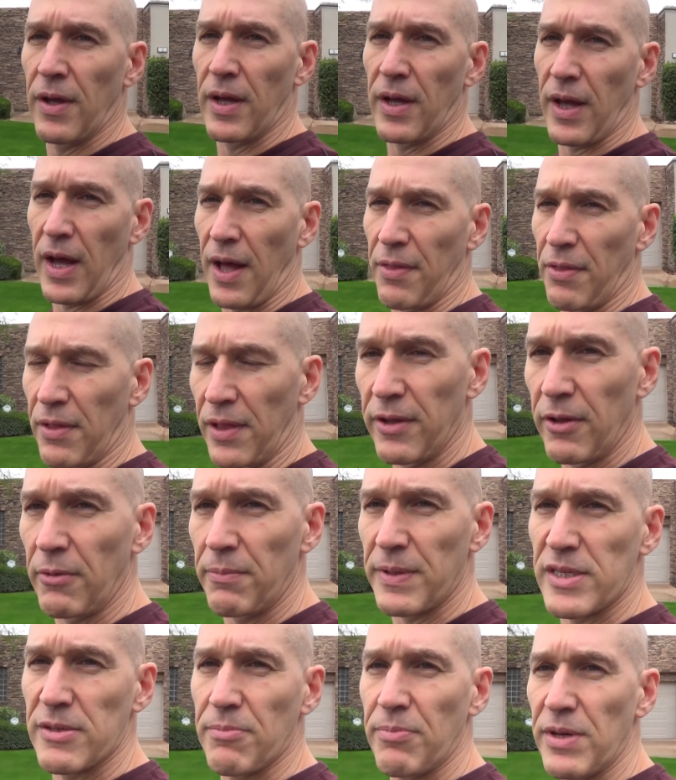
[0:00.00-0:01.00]
the little
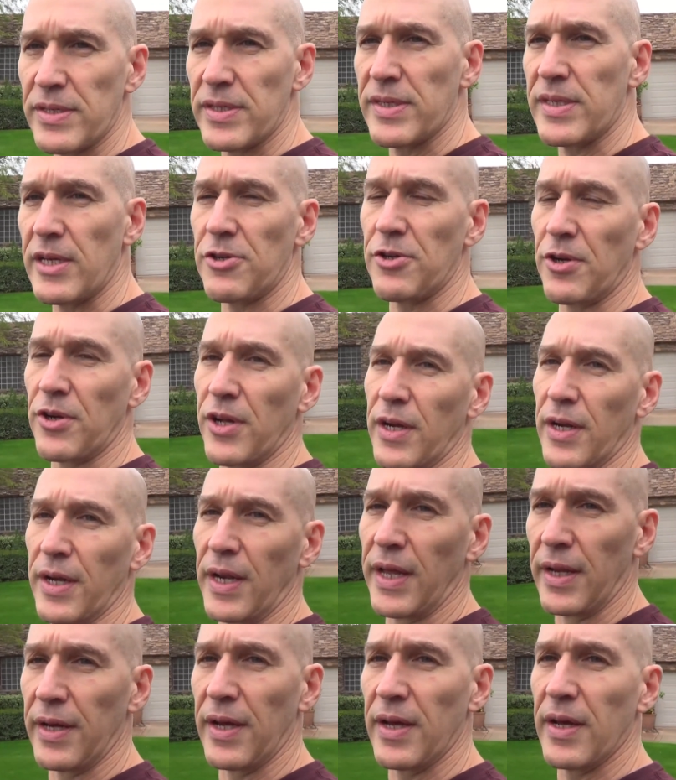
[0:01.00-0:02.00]
bits and pieces that you're going to
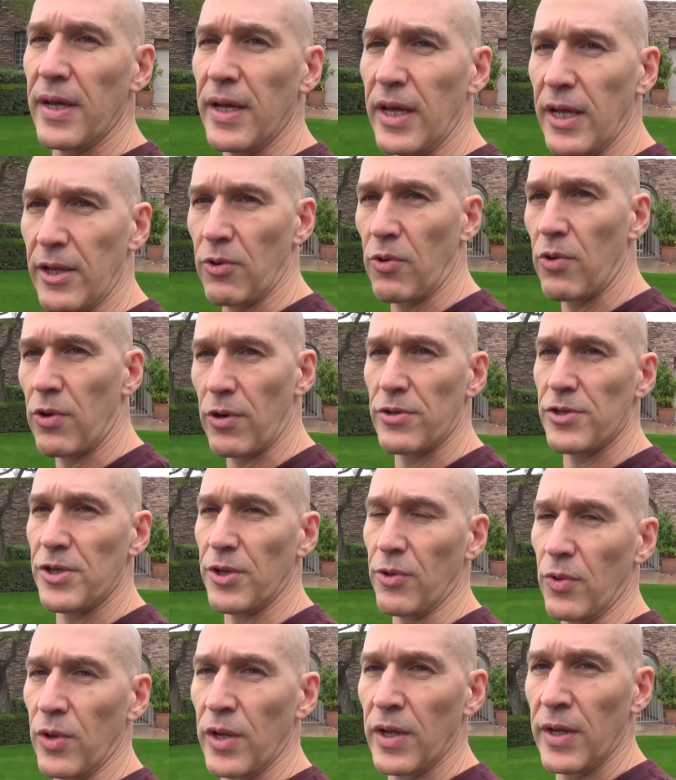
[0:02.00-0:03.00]
need in order
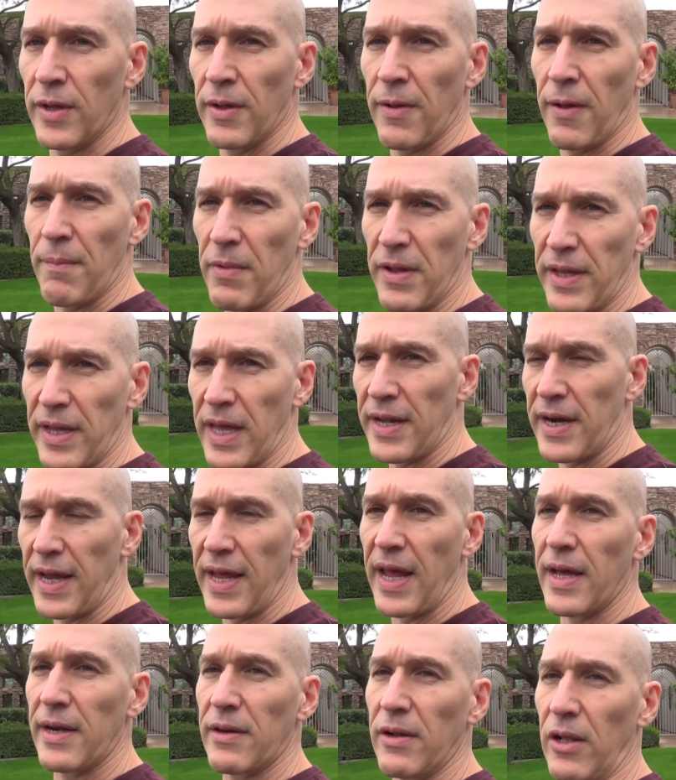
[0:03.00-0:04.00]
to get a
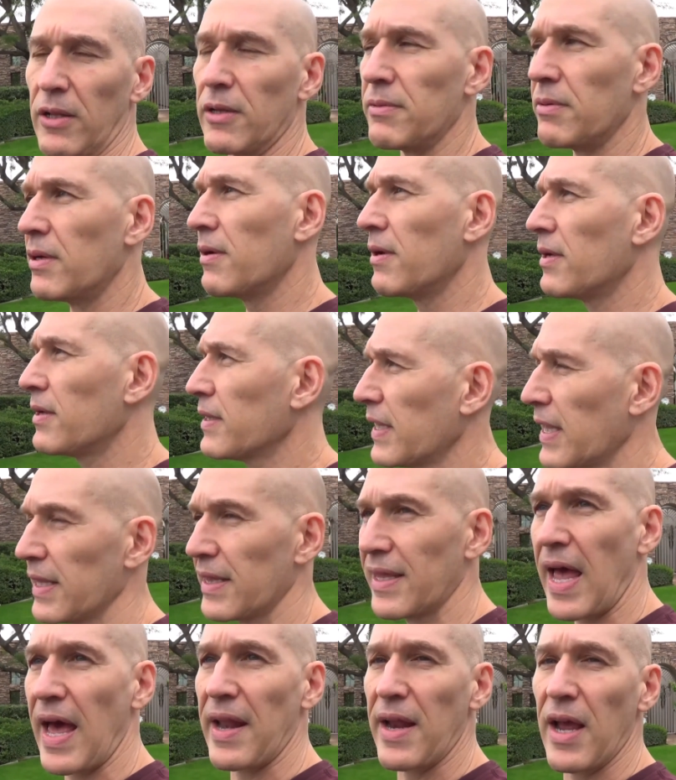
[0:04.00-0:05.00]
handle, get
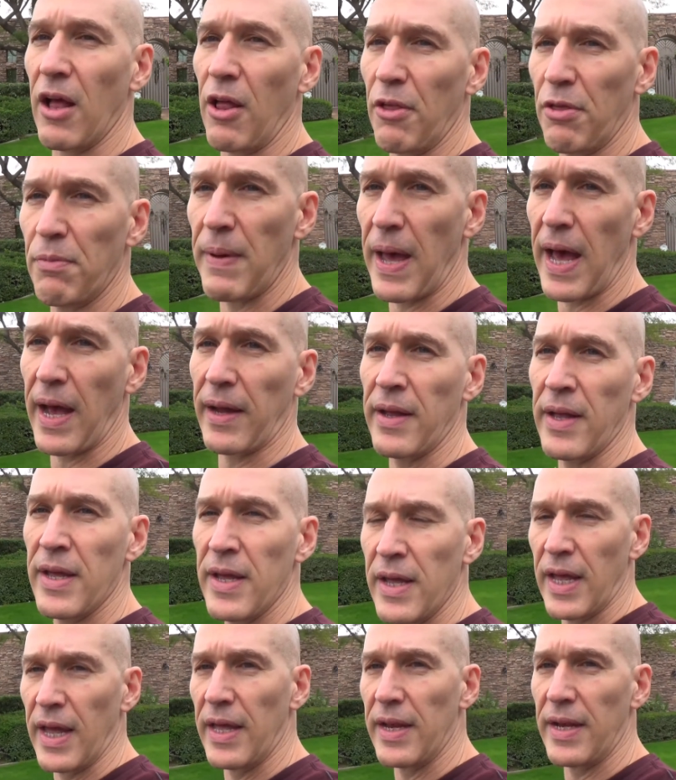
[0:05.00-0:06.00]
that health back,
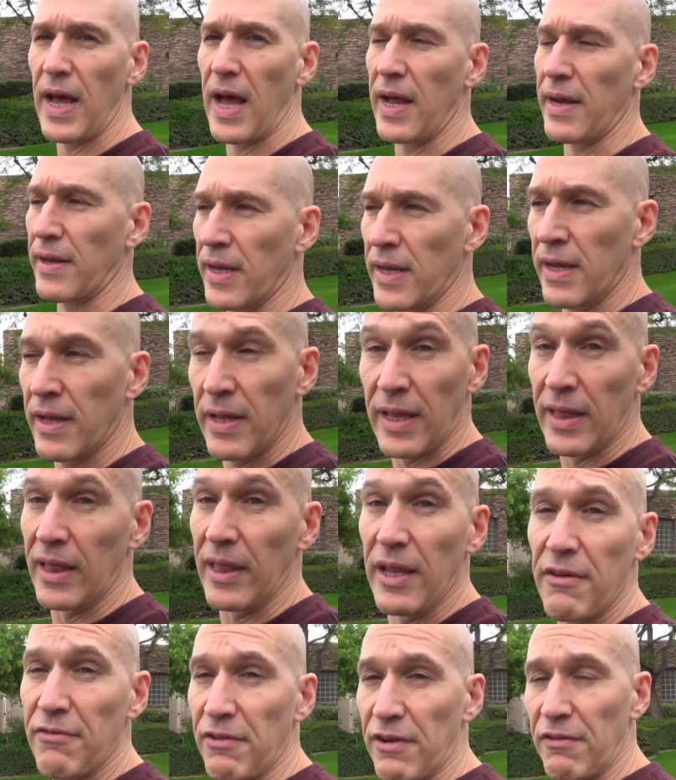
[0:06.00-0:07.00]
and not
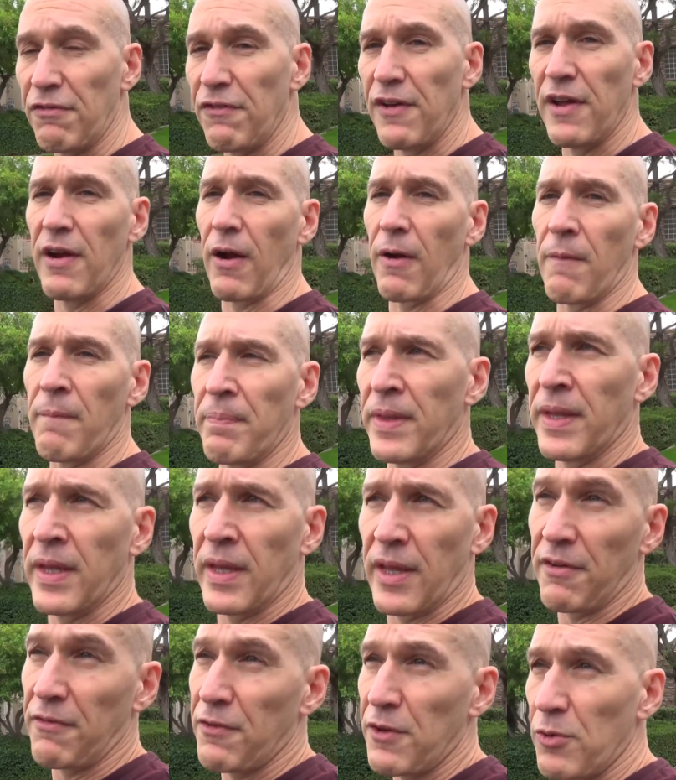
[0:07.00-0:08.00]
live in fear.
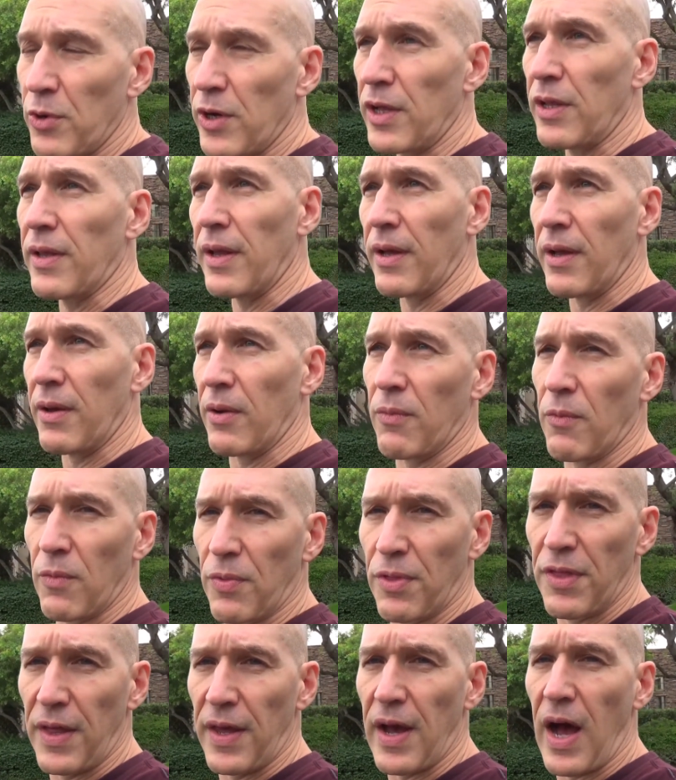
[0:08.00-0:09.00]
If you will,
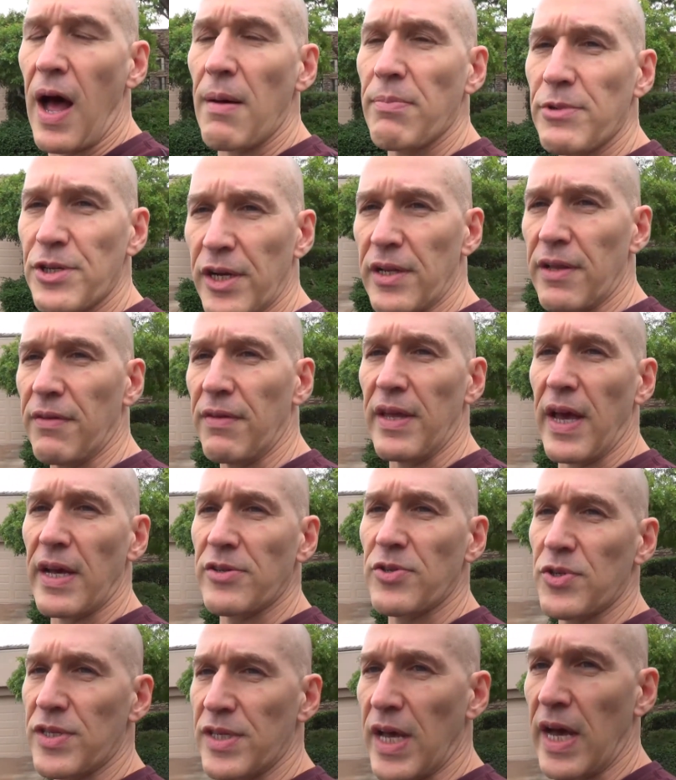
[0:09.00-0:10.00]
the object of the
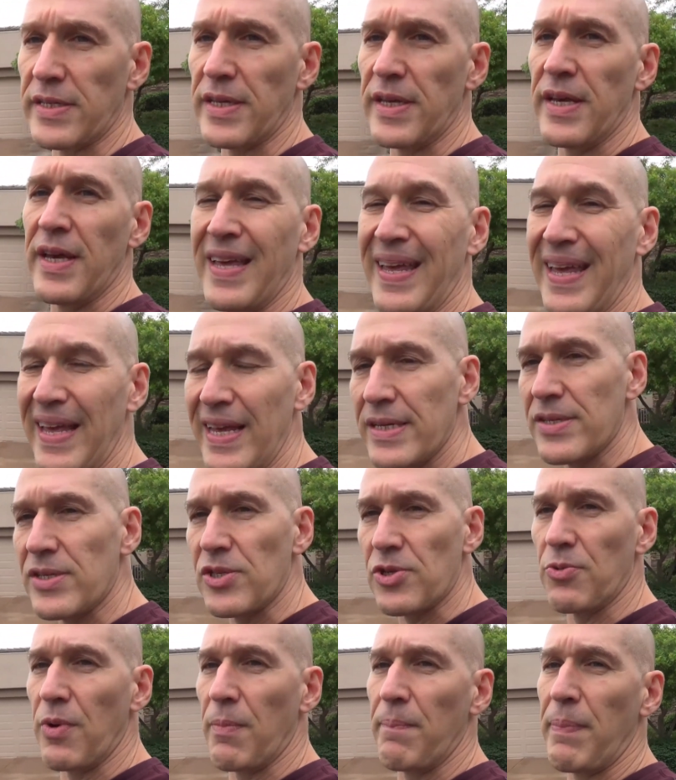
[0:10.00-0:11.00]
exercise is
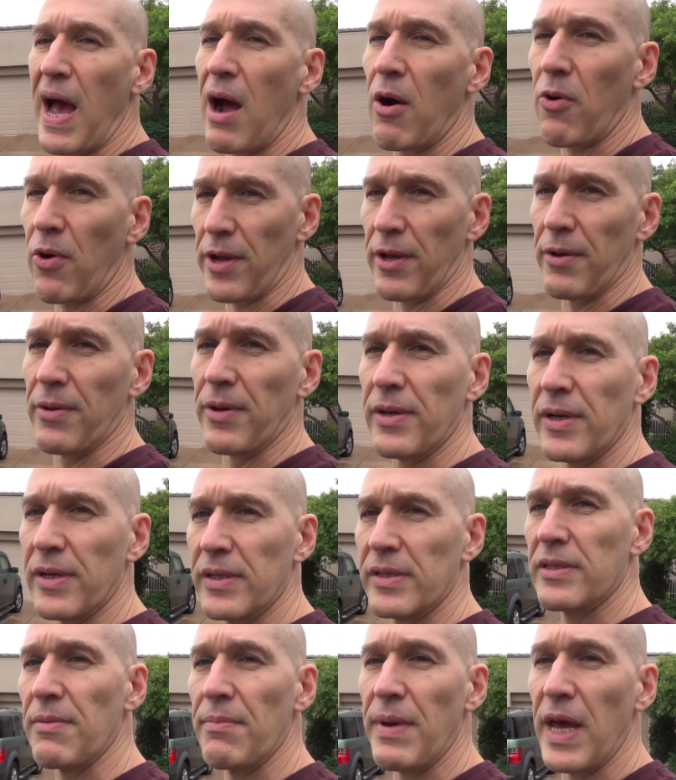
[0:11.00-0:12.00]
to empower you,
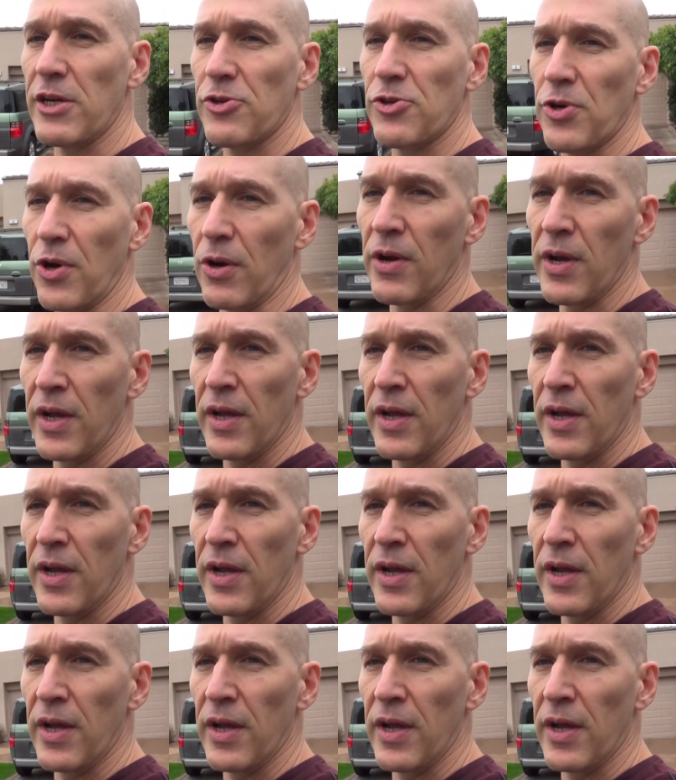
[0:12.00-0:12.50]
to make sure